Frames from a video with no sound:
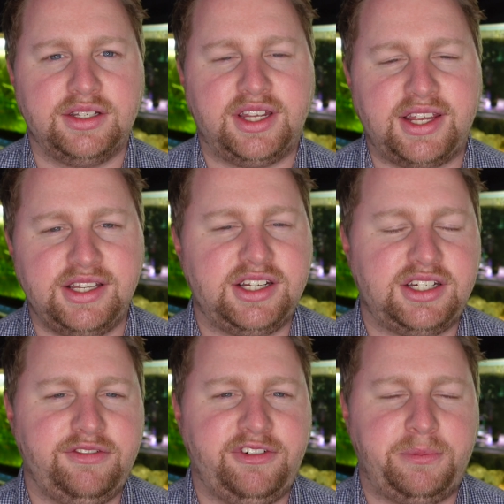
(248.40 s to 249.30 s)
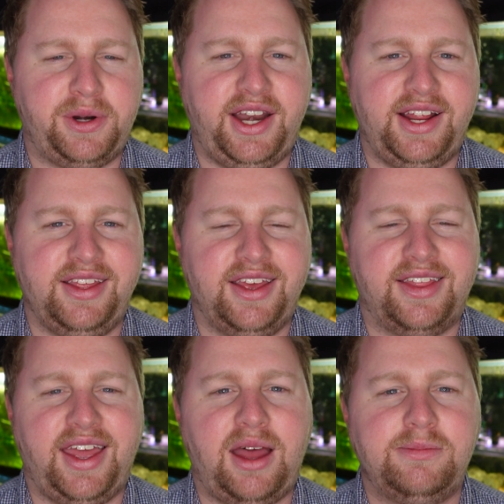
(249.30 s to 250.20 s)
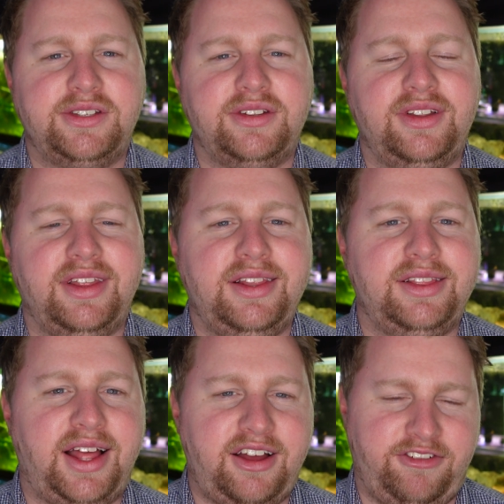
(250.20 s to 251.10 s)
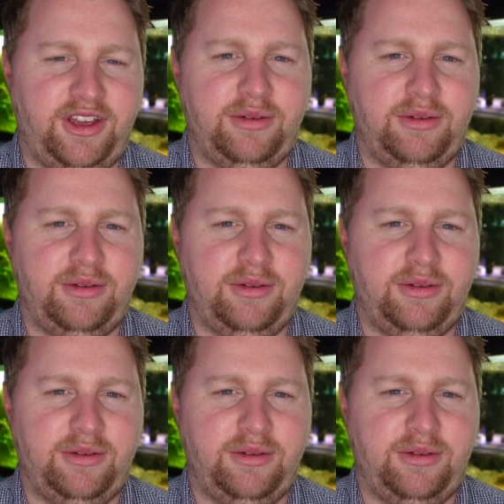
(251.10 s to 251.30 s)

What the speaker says: To condition for breeding, they absolutely love